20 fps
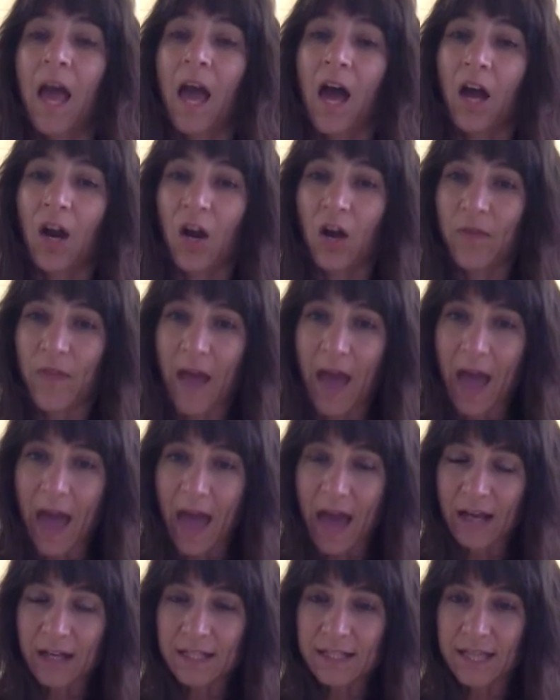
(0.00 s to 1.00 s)
And on the
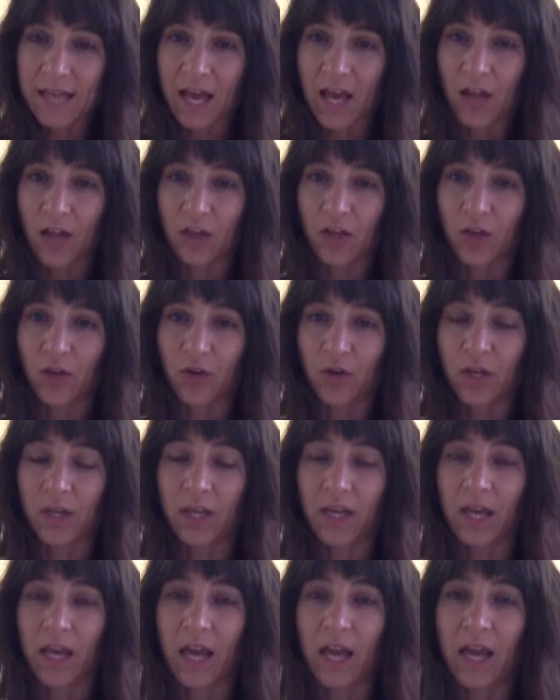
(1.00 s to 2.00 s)
exhale, you're
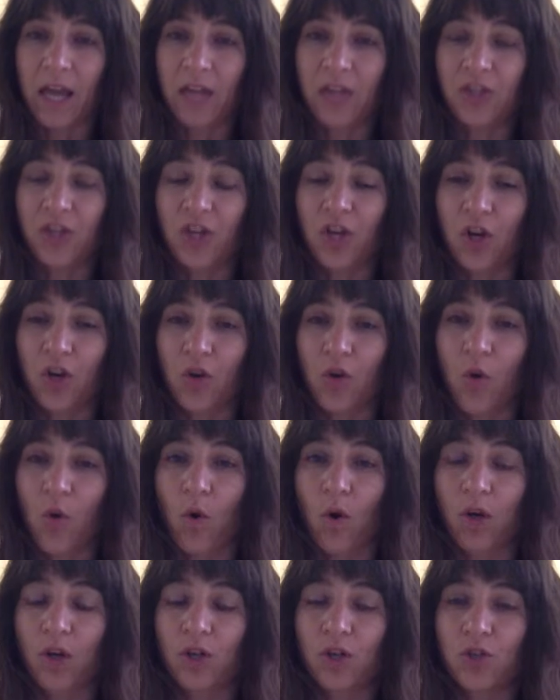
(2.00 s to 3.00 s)
engaging your
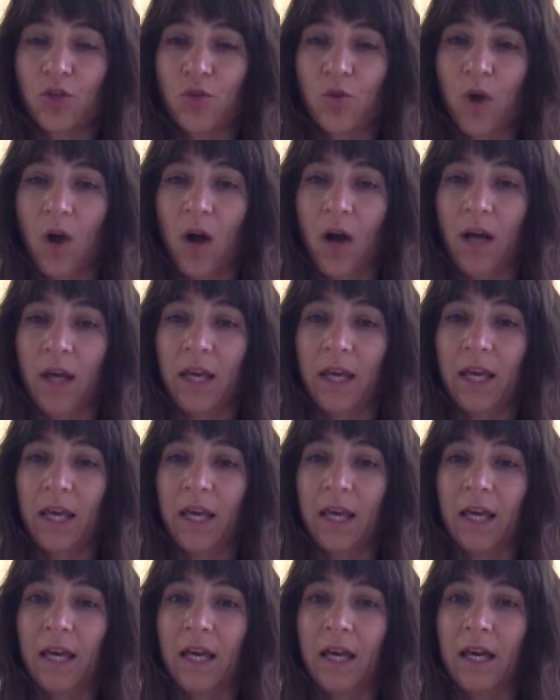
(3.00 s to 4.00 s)
core. You're drawing
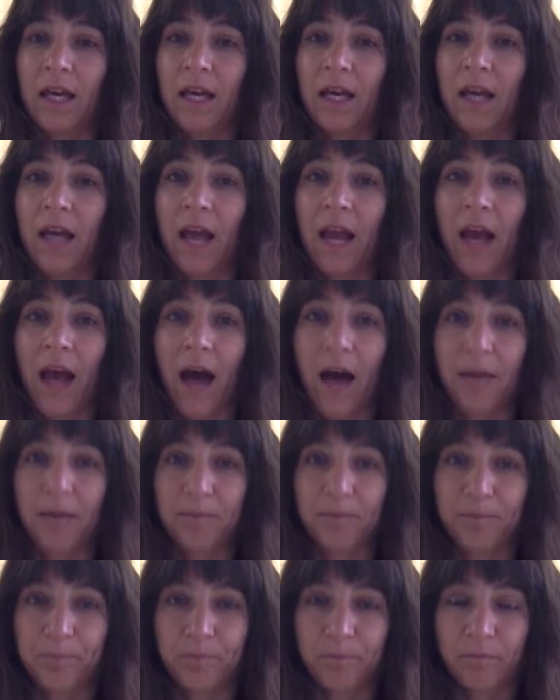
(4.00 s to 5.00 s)
in and up.
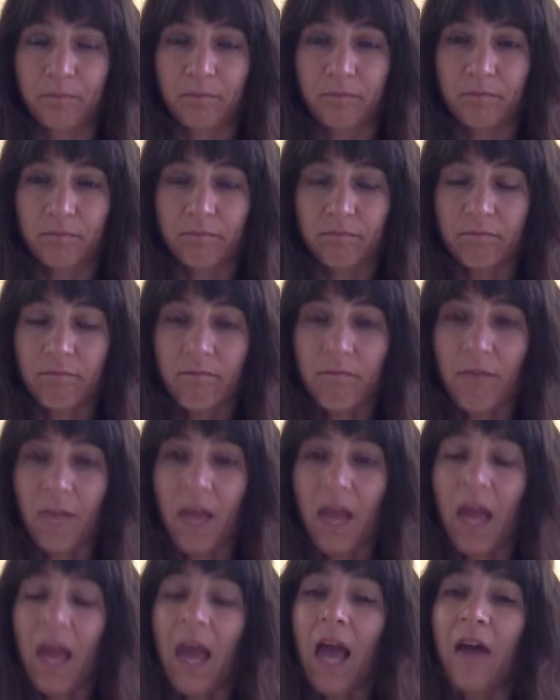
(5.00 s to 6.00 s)

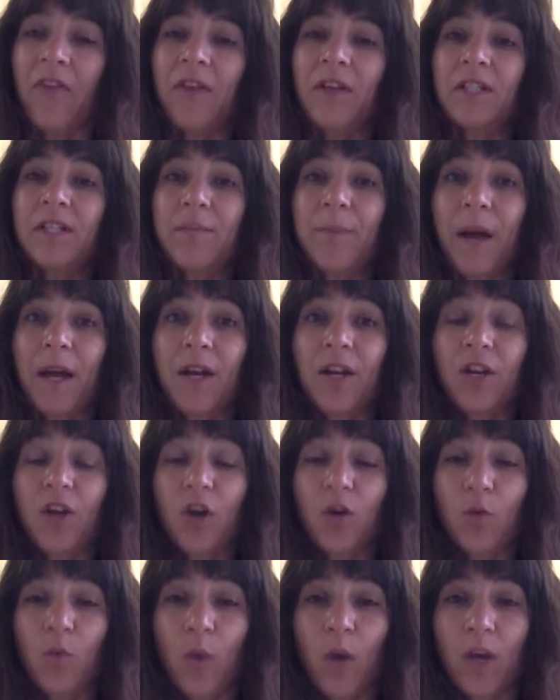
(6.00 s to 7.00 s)
And then depending
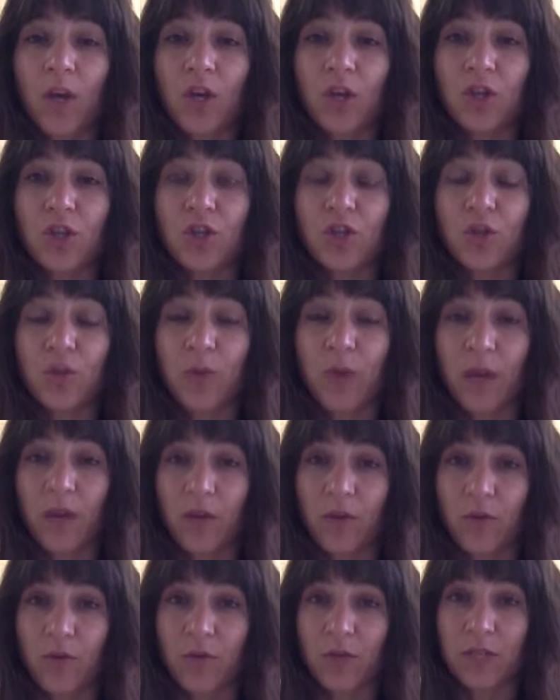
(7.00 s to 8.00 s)
on what you're
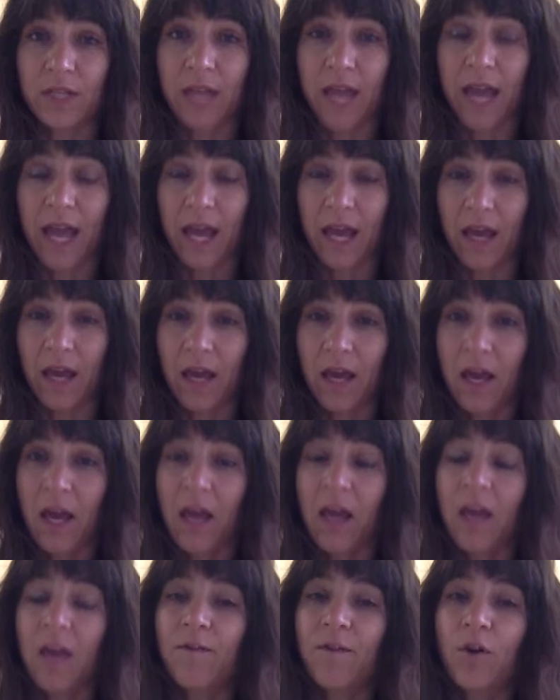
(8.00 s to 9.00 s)
doing through the day,
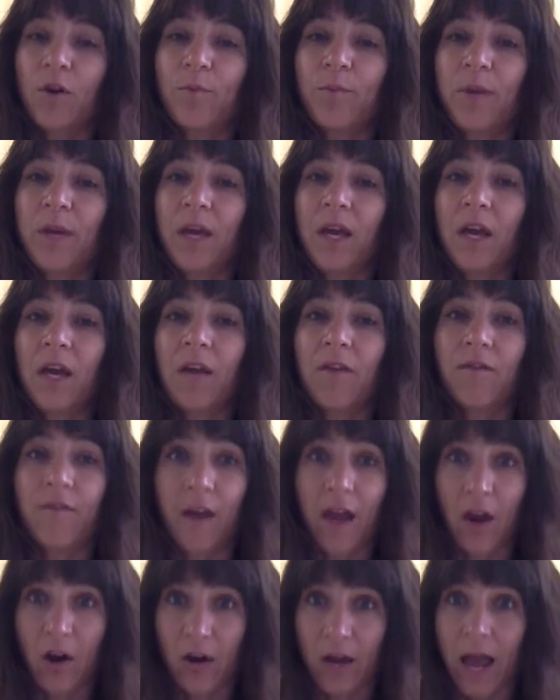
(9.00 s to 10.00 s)
if you're being
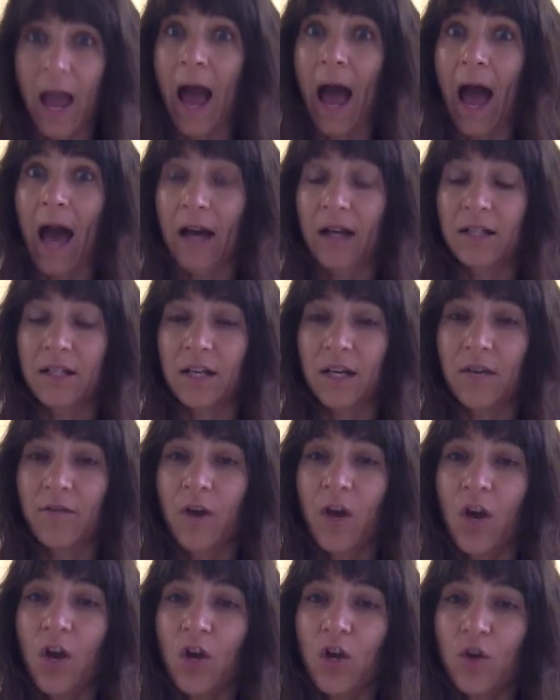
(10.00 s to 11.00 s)
very active,
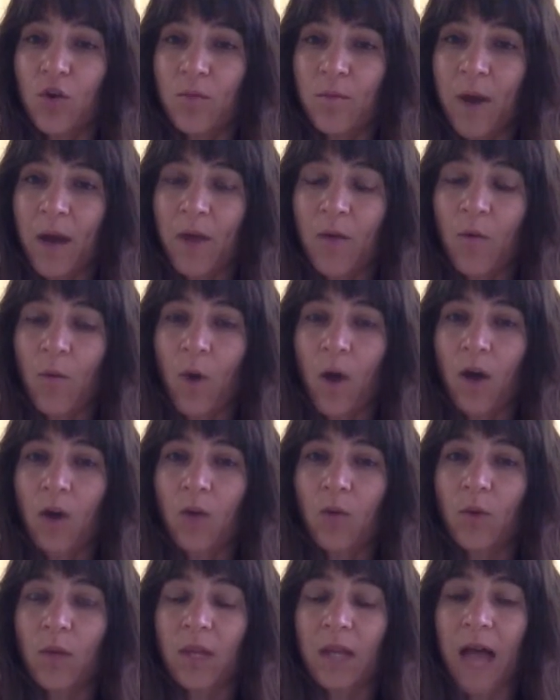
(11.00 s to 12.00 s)
you might want
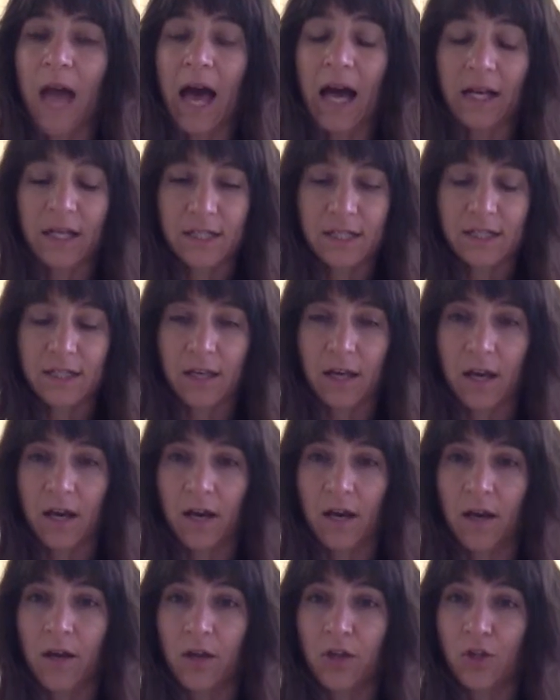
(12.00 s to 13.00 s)
to relax
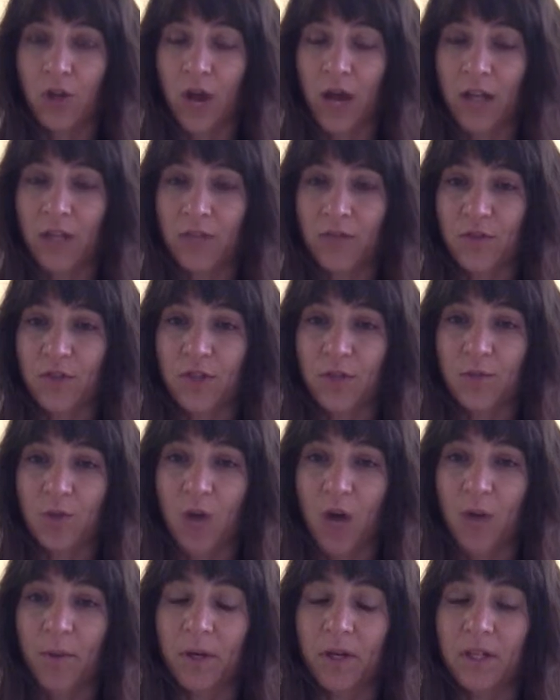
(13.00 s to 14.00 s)
the transverse
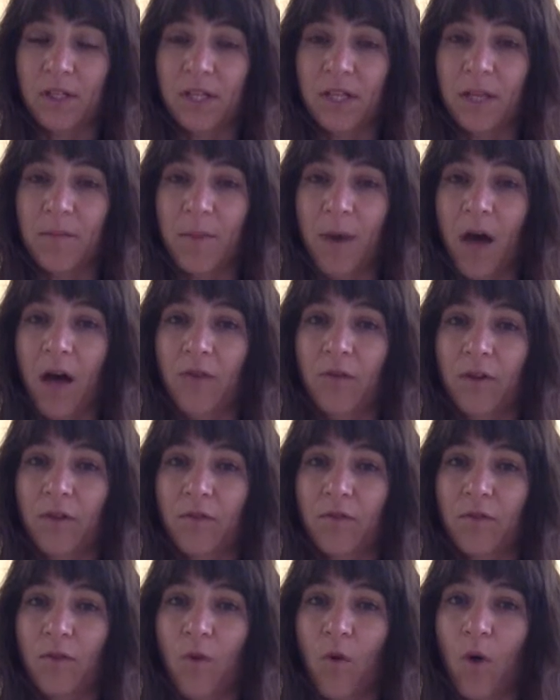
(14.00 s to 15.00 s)
abdominals and the pelvic
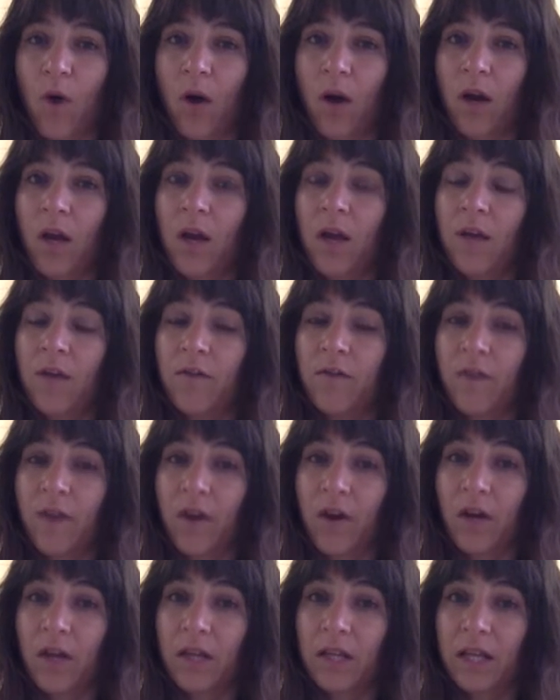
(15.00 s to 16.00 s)
floor
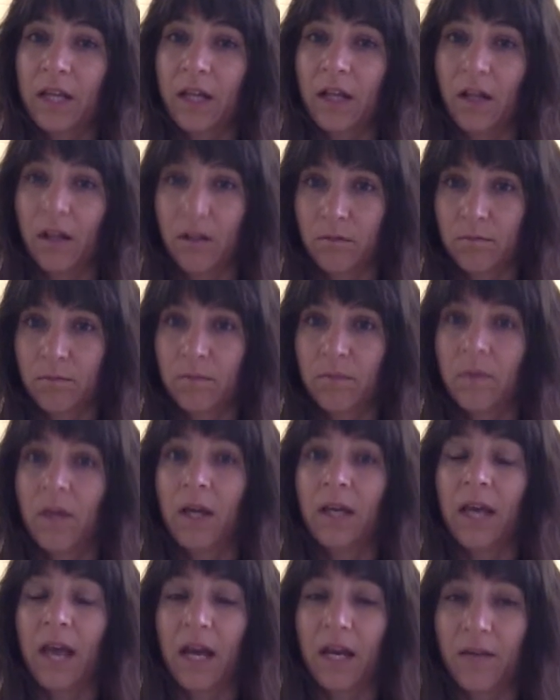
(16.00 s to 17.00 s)
very little.
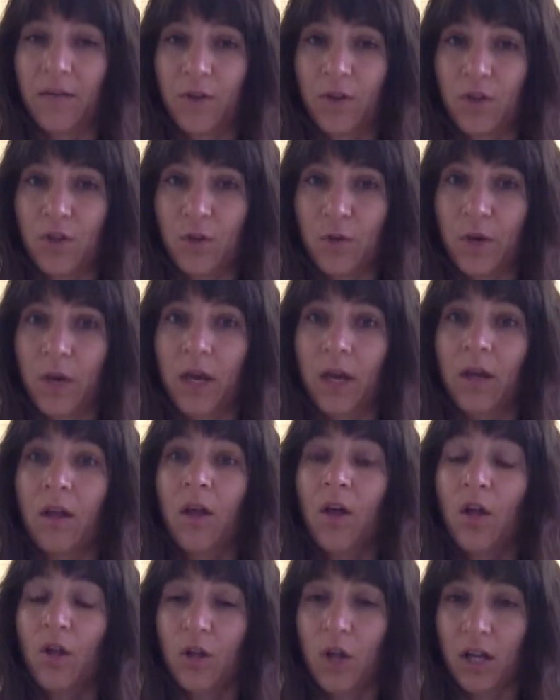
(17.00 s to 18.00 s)
Again, if you're doing
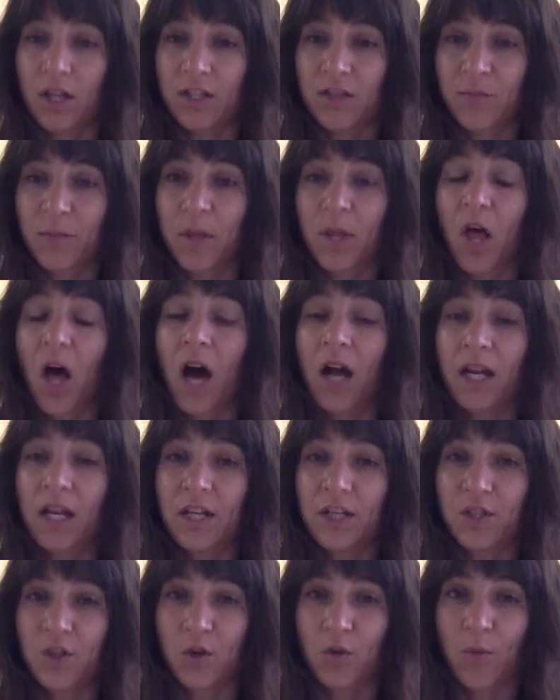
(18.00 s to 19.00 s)
lots of
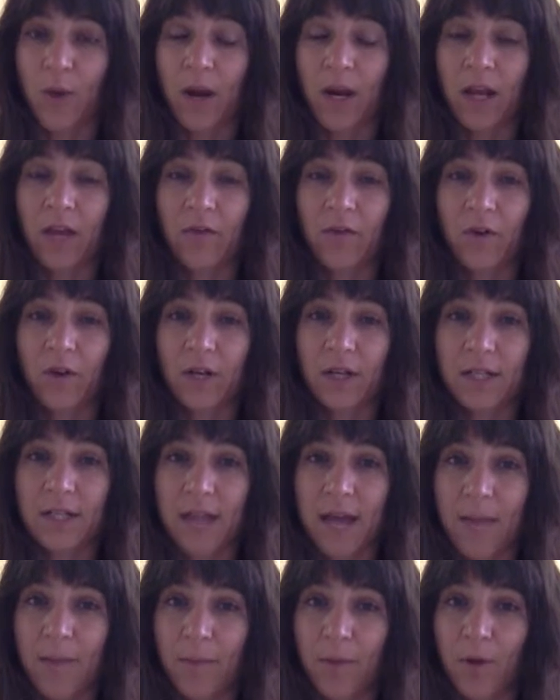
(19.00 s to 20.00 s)
Pilates or running, for
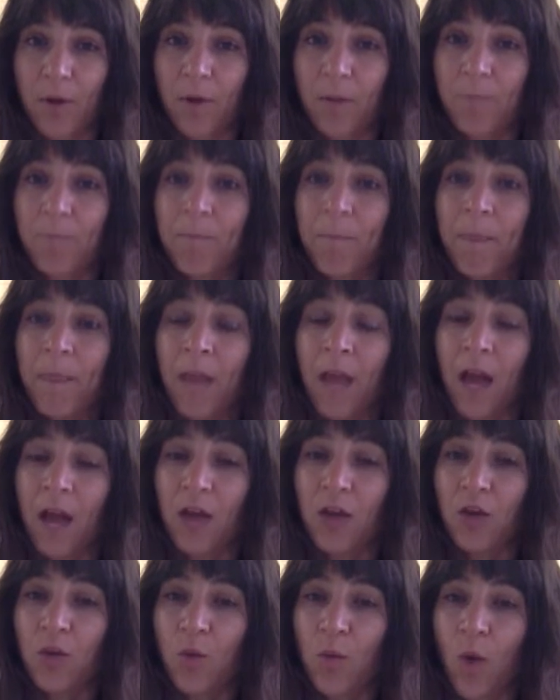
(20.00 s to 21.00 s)
example,
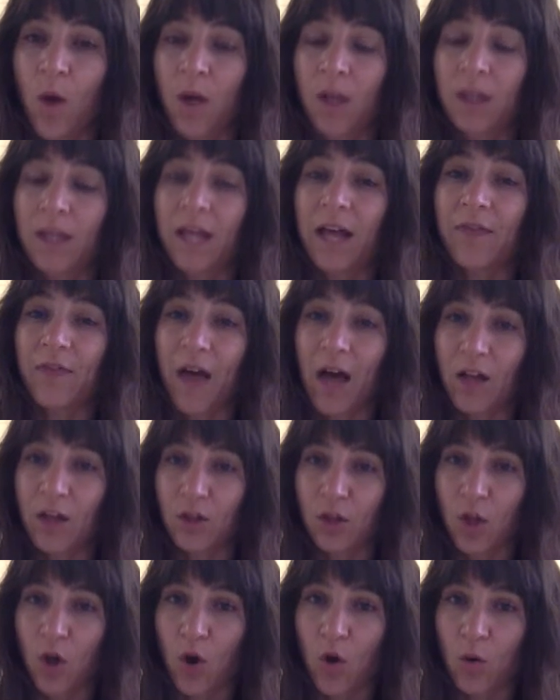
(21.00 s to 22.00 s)
and you want to let
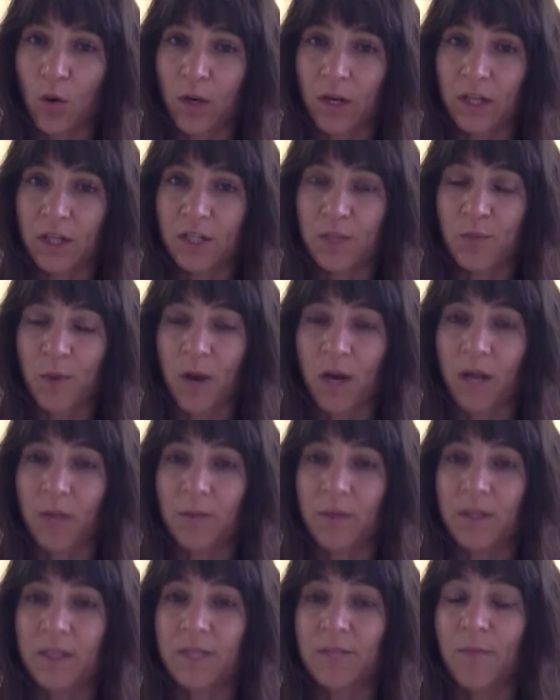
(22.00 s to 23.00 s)
that lowering and spreading
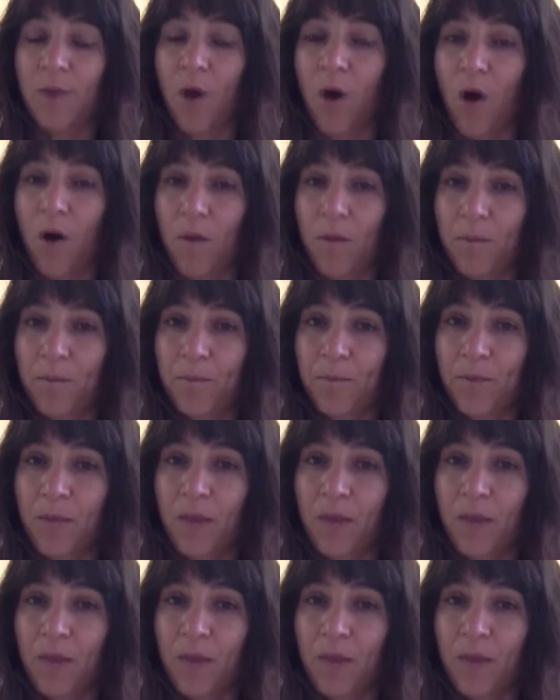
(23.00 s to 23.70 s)
be small.